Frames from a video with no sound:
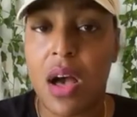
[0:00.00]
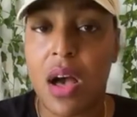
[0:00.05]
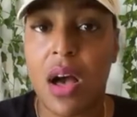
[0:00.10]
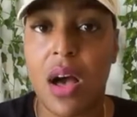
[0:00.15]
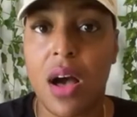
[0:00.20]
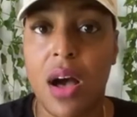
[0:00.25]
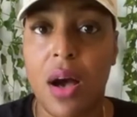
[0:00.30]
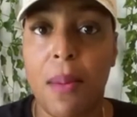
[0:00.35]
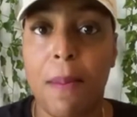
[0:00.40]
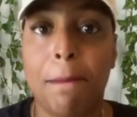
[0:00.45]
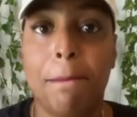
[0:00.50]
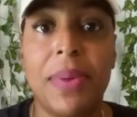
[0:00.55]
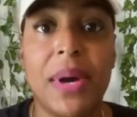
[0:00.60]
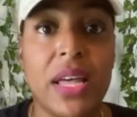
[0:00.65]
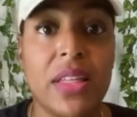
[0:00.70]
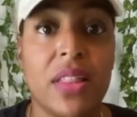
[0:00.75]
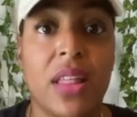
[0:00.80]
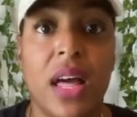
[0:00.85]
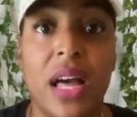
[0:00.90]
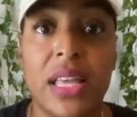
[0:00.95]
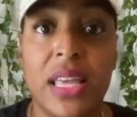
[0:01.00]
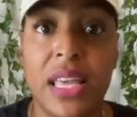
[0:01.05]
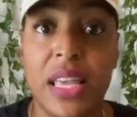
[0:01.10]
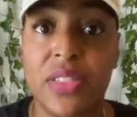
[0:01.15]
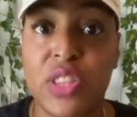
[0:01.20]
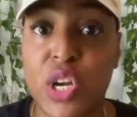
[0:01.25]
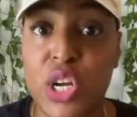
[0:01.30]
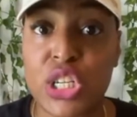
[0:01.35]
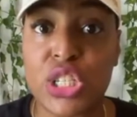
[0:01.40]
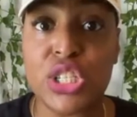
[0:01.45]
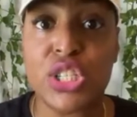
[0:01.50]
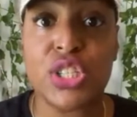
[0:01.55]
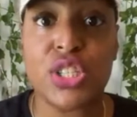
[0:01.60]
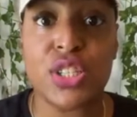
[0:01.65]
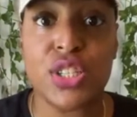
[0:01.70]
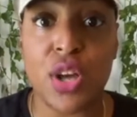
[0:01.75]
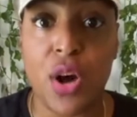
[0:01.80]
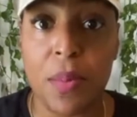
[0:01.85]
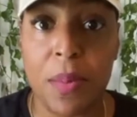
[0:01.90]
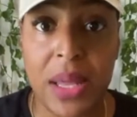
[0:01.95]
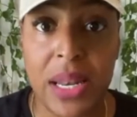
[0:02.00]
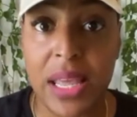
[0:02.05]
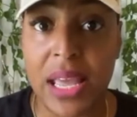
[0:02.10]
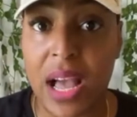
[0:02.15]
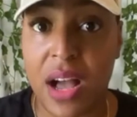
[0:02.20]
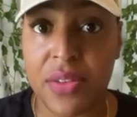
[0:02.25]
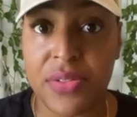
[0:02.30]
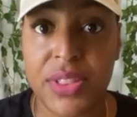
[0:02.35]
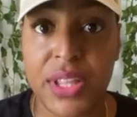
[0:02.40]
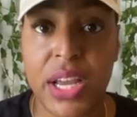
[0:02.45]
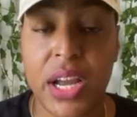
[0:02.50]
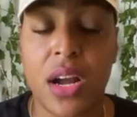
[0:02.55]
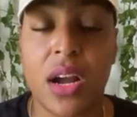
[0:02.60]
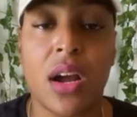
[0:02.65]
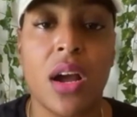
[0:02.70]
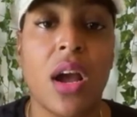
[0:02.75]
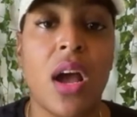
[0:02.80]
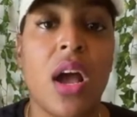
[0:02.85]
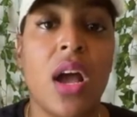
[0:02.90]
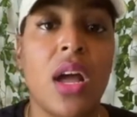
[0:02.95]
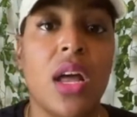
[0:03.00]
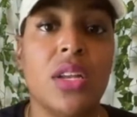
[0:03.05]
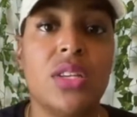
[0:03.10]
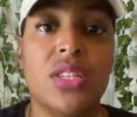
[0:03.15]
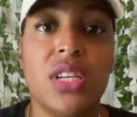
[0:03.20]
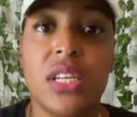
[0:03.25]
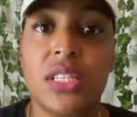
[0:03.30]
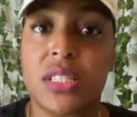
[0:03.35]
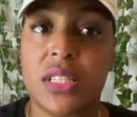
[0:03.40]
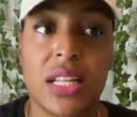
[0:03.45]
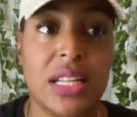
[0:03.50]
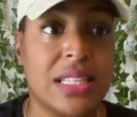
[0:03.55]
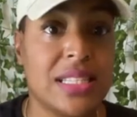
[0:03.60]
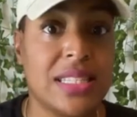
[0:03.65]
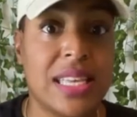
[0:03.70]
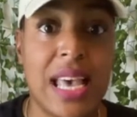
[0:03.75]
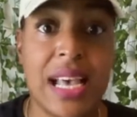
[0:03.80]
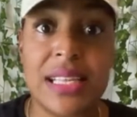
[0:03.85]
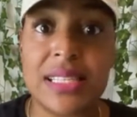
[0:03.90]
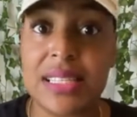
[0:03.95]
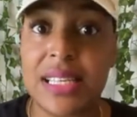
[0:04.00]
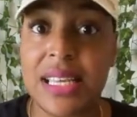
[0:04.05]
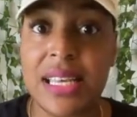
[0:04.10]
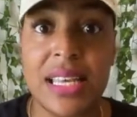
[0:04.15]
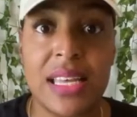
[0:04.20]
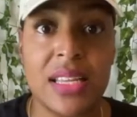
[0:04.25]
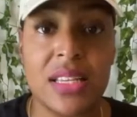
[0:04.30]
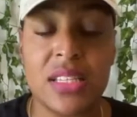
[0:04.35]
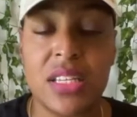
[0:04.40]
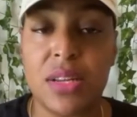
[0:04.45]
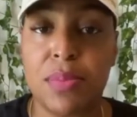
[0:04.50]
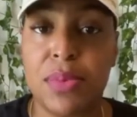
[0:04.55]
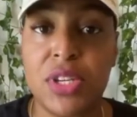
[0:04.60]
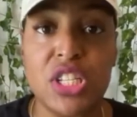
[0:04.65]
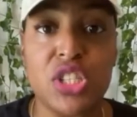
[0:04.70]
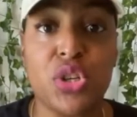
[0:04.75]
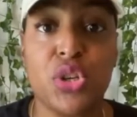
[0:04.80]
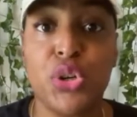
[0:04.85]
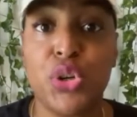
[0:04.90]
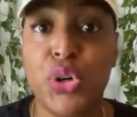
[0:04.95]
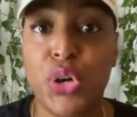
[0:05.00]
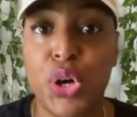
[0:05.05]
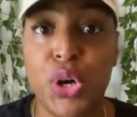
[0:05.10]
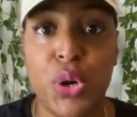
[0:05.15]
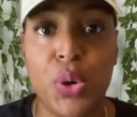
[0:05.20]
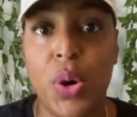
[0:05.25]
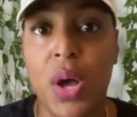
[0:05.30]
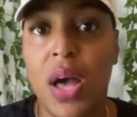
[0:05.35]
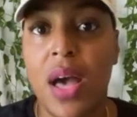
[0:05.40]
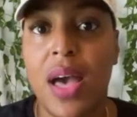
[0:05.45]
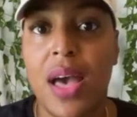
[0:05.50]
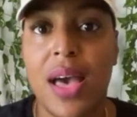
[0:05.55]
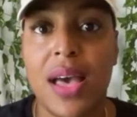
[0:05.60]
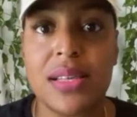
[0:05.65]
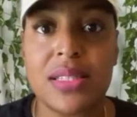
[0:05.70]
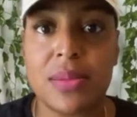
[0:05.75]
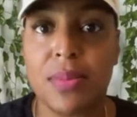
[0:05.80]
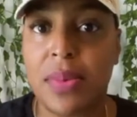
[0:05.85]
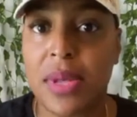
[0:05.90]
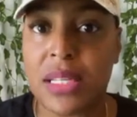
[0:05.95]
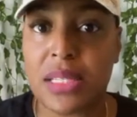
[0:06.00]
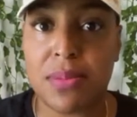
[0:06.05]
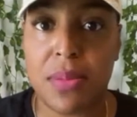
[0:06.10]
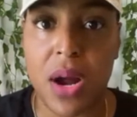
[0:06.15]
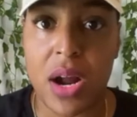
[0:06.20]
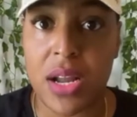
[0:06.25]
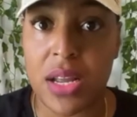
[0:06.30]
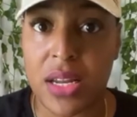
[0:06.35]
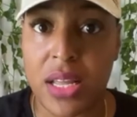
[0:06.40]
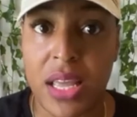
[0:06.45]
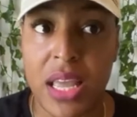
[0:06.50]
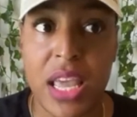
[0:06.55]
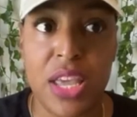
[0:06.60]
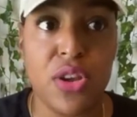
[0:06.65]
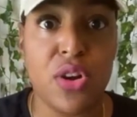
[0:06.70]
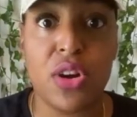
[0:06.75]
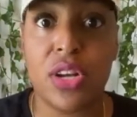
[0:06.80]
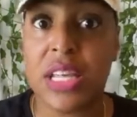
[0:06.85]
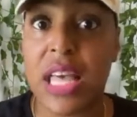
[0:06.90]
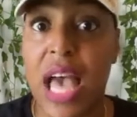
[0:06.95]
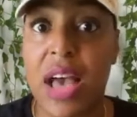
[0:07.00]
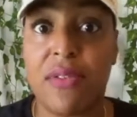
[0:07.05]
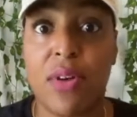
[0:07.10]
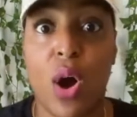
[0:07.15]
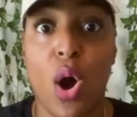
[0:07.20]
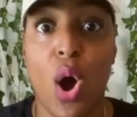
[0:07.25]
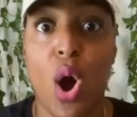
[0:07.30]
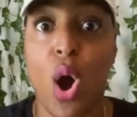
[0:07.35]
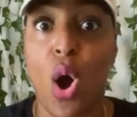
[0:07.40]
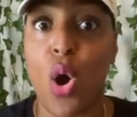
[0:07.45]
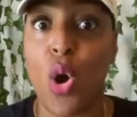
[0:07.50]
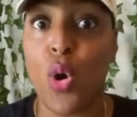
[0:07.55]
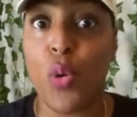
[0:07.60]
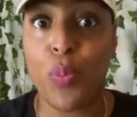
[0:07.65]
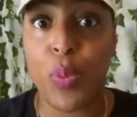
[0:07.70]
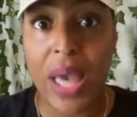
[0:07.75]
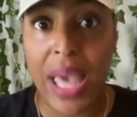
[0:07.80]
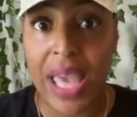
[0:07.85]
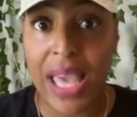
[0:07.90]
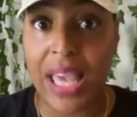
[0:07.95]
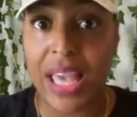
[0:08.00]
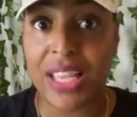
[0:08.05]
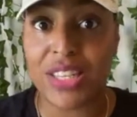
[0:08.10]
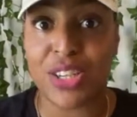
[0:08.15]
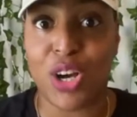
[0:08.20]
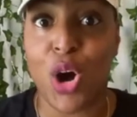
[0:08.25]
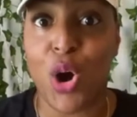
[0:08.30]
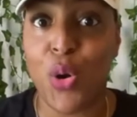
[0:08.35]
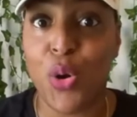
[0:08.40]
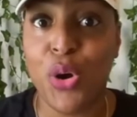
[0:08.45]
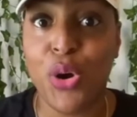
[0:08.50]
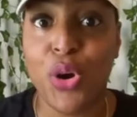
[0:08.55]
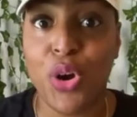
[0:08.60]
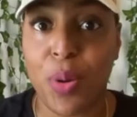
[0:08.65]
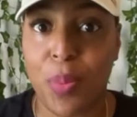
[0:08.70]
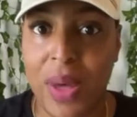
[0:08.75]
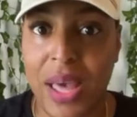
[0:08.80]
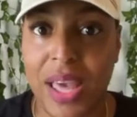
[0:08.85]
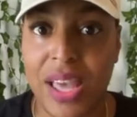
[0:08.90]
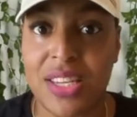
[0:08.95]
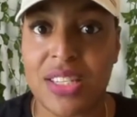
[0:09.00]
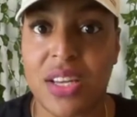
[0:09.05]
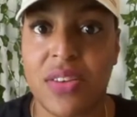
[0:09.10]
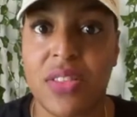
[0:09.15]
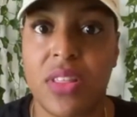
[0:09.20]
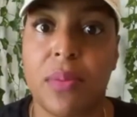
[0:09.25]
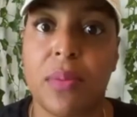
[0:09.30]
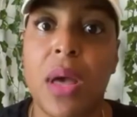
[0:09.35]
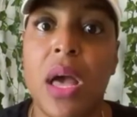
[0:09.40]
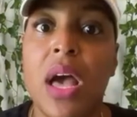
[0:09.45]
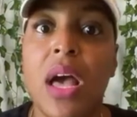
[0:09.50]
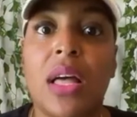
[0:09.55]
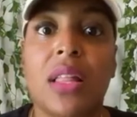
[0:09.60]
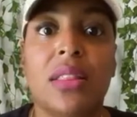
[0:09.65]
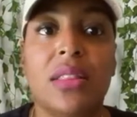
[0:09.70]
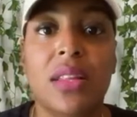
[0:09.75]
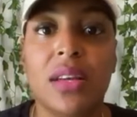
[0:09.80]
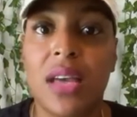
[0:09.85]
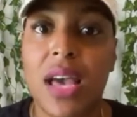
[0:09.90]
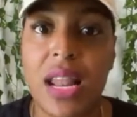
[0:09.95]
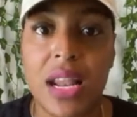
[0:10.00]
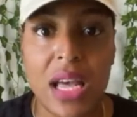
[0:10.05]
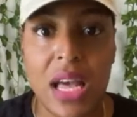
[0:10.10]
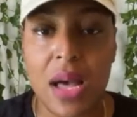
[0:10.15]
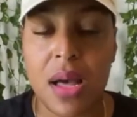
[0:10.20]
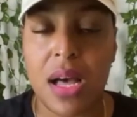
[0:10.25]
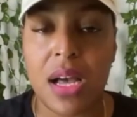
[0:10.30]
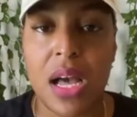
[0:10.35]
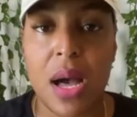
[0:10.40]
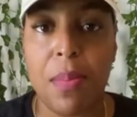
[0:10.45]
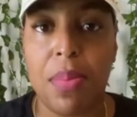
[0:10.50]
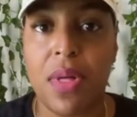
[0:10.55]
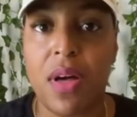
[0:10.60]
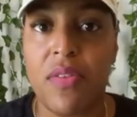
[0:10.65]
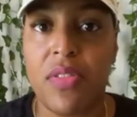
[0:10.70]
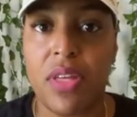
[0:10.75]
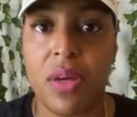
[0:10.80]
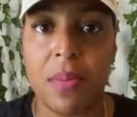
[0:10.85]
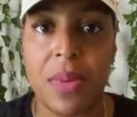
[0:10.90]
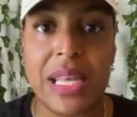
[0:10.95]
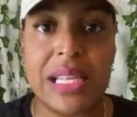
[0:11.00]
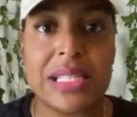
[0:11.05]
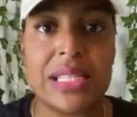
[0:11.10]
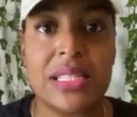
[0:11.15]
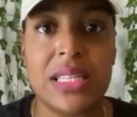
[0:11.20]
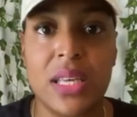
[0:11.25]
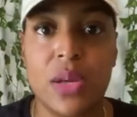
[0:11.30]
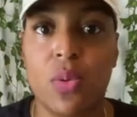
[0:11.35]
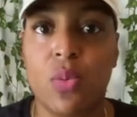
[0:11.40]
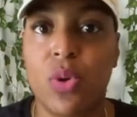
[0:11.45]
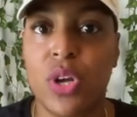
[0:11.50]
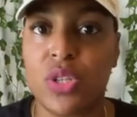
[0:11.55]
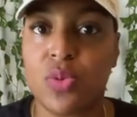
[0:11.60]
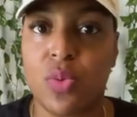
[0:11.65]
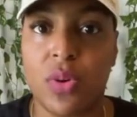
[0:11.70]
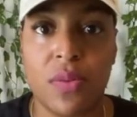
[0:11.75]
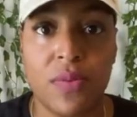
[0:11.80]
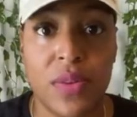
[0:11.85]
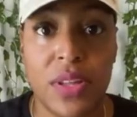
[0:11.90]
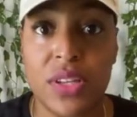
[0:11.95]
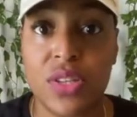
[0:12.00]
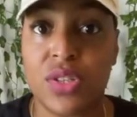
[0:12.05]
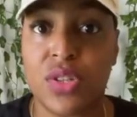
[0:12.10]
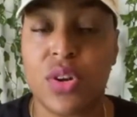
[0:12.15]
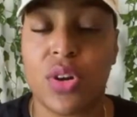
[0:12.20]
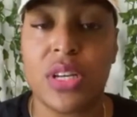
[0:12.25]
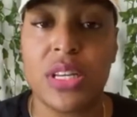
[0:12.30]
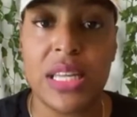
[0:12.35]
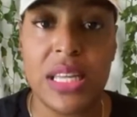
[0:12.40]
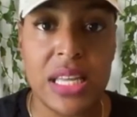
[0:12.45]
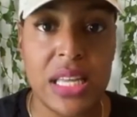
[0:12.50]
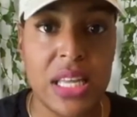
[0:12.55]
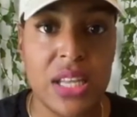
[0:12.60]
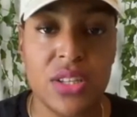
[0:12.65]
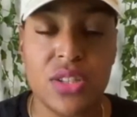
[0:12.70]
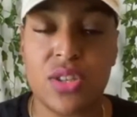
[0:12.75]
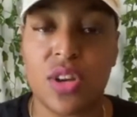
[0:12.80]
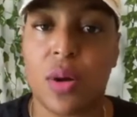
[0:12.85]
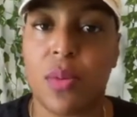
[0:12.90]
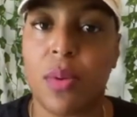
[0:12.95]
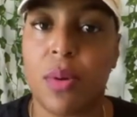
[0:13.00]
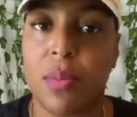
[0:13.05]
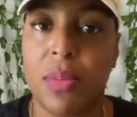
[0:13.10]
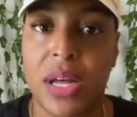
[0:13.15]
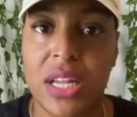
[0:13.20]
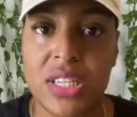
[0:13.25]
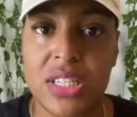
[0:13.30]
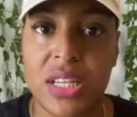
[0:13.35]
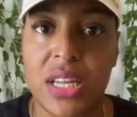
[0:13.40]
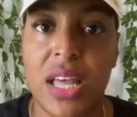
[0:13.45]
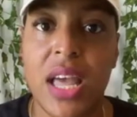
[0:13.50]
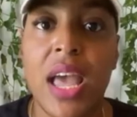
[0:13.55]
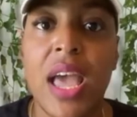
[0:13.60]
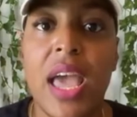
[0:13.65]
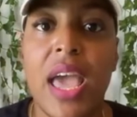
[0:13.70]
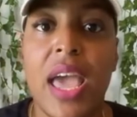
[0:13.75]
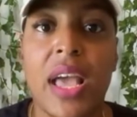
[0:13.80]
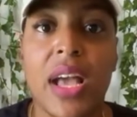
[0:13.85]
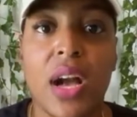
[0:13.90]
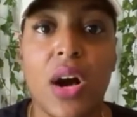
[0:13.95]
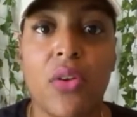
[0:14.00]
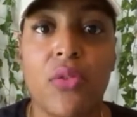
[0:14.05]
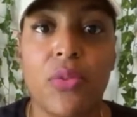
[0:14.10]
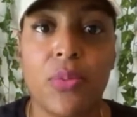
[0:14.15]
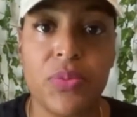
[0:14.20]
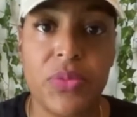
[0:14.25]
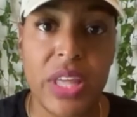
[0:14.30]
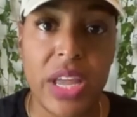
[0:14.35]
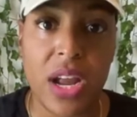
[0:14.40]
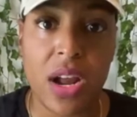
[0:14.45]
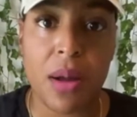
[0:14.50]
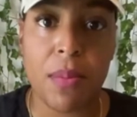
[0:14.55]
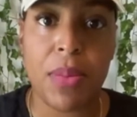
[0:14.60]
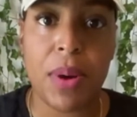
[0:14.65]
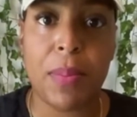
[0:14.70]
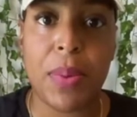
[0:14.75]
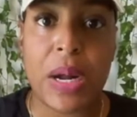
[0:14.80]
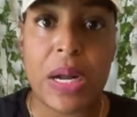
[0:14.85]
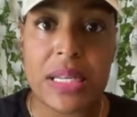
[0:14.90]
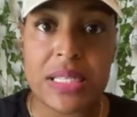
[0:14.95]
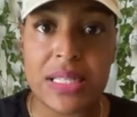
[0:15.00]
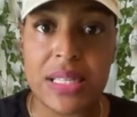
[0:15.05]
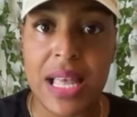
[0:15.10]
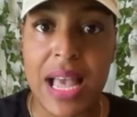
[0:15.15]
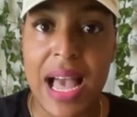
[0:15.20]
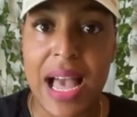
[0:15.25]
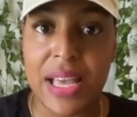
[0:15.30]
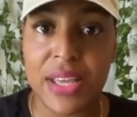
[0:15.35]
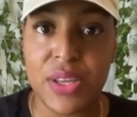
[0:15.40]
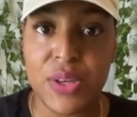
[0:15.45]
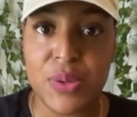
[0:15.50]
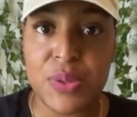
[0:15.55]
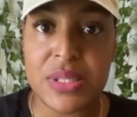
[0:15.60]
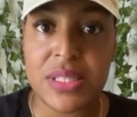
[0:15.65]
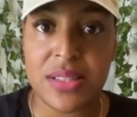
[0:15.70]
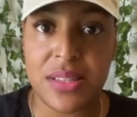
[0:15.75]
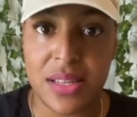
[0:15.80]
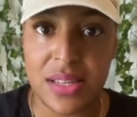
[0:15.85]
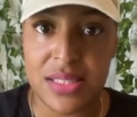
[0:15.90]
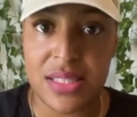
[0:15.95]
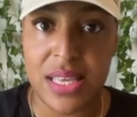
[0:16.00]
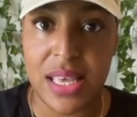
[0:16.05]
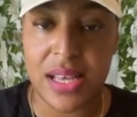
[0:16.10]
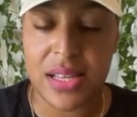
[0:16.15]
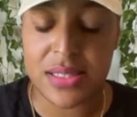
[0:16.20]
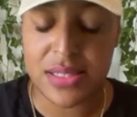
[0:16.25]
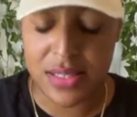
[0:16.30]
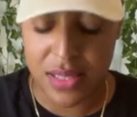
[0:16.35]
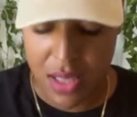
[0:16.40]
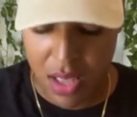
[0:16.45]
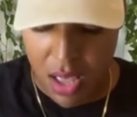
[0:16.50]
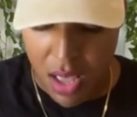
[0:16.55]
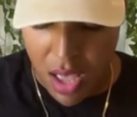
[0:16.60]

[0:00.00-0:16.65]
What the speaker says: But again, there are so many out there. Just just Google SMS marketing, and you'll have a whole Google page of them. Look at a couple of them and see which one fits your needs, your budget, and go from there. But personally, I use SlickText.